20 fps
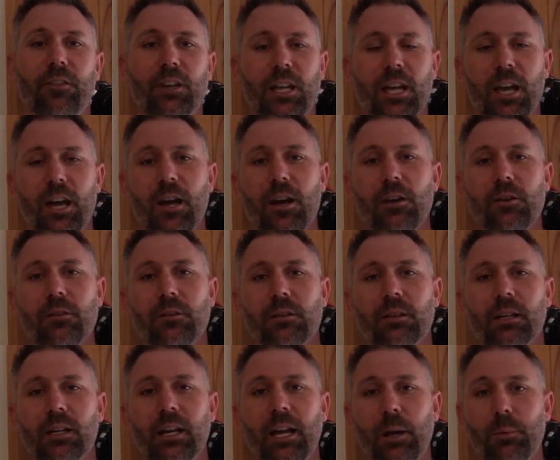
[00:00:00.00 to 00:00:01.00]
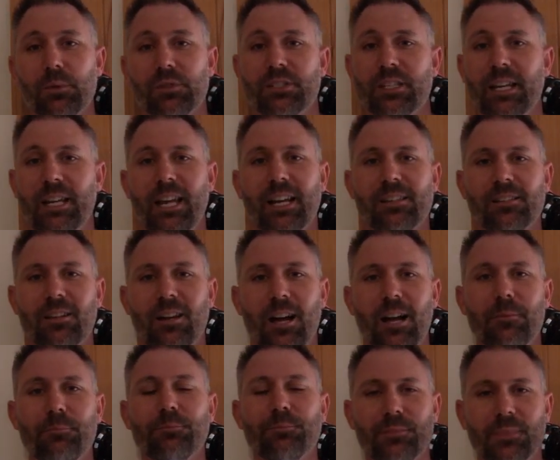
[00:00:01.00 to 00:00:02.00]
video, and we'll see you next
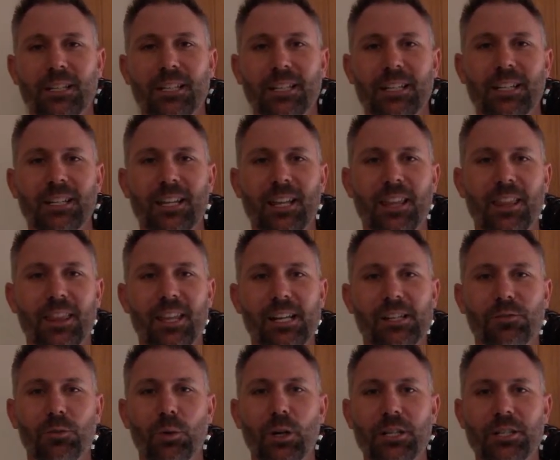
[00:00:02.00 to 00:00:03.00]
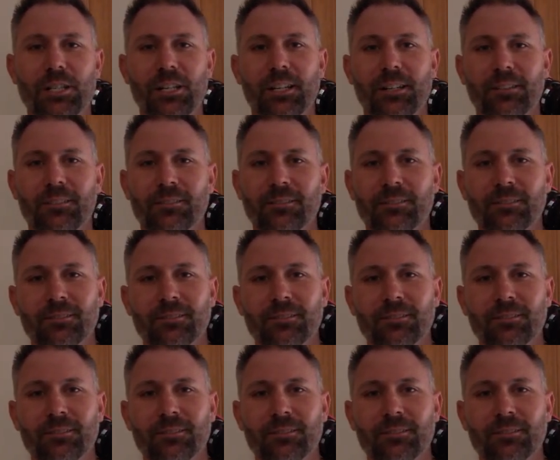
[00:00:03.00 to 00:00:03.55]
time. Thanks for watching.